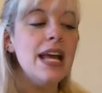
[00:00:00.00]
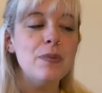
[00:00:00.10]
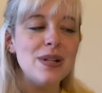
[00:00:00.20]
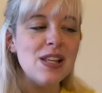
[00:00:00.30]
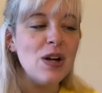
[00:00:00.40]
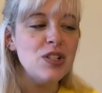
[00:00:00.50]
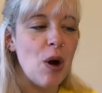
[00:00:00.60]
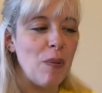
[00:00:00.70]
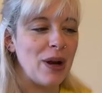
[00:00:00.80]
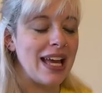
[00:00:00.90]
It was
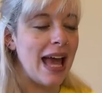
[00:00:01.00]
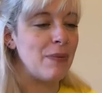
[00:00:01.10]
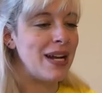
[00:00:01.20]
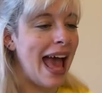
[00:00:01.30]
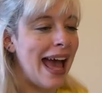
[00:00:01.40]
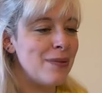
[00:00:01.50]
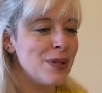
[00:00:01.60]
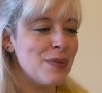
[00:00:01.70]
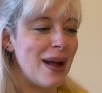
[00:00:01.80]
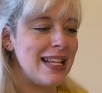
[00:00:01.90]
October again when Anne
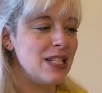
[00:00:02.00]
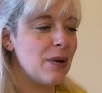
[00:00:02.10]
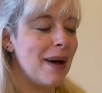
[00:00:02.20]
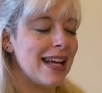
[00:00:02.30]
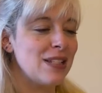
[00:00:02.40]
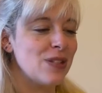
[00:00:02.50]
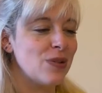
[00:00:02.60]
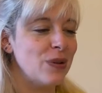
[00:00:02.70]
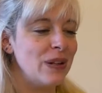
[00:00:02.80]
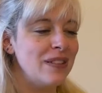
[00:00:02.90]
was ready to go back to
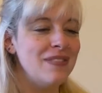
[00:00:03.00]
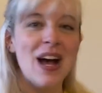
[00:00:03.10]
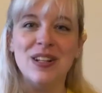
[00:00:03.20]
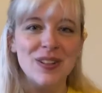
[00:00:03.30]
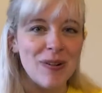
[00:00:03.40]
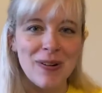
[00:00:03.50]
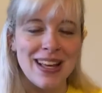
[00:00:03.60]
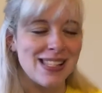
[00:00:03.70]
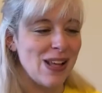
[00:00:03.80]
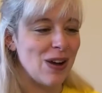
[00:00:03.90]
school. A
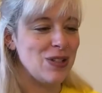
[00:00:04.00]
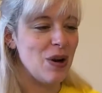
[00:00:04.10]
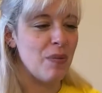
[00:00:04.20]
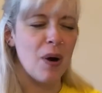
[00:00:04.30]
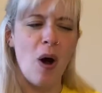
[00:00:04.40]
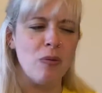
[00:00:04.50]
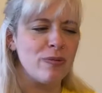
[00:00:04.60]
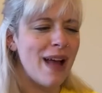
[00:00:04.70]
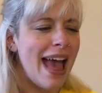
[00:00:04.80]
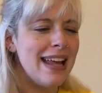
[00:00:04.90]
glorious October, all
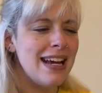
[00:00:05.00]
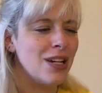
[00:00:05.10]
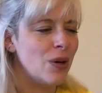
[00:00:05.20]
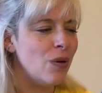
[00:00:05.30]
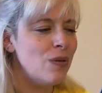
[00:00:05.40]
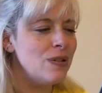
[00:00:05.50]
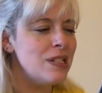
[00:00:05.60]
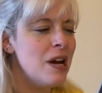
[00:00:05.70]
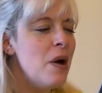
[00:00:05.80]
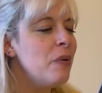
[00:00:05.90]
red and gold,
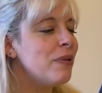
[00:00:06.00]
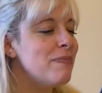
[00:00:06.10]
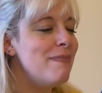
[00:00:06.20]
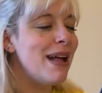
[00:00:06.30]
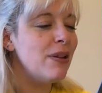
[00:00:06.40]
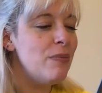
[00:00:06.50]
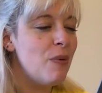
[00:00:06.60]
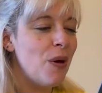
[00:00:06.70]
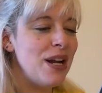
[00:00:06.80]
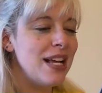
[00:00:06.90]
with mellow
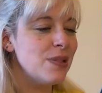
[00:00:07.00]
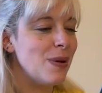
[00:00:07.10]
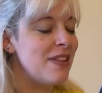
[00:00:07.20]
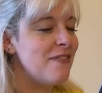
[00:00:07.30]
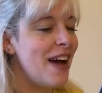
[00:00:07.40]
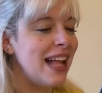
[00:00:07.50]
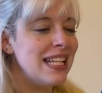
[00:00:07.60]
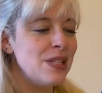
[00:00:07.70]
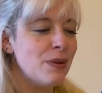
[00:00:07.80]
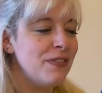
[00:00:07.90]
mornings when the
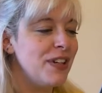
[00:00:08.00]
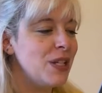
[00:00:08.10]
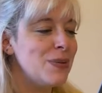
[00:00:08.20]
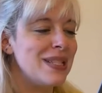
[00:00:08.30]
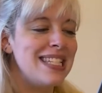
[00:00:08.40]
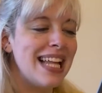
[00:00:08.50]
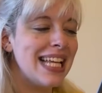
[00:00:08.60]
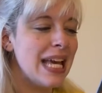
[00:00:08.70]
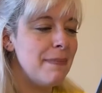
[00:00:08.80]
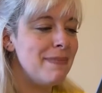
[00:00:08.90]
valleys were filled with
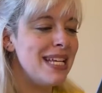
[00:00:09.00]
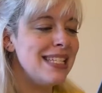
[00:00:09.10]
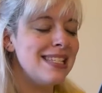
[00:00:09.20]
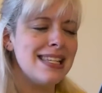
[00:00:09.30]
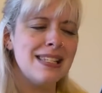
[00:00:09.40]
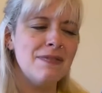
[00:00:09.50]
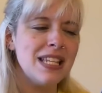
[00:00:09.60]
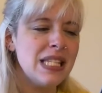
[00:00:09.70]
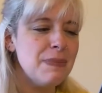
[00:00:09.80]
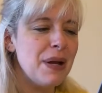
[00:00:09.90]
delicate mists as if
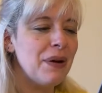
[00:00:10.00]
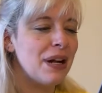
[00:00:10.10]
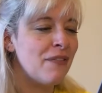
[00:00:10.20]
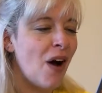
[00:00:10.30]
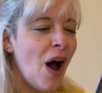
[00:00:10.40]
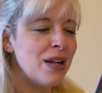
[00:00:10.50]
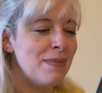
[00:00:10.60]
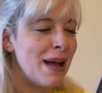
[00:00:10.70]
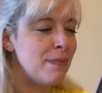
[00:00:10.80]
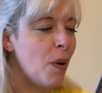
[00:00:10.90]
the spirit of
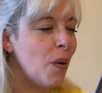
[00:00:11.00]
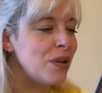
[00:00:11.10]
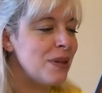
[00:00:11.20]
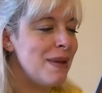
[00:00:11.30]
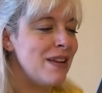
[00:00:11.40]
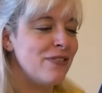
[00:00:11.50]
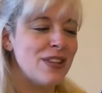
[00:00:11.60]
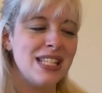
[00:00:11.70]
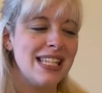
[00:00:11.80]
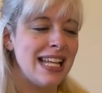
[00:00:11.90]
autumn had poured them in for
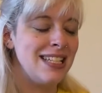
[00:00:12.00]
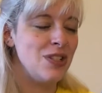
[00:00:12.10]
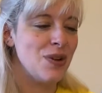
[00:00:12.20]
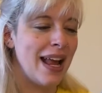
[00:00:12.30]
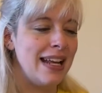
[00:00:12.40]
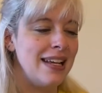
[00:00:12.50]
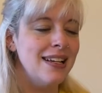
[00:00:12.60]
the sun to drain.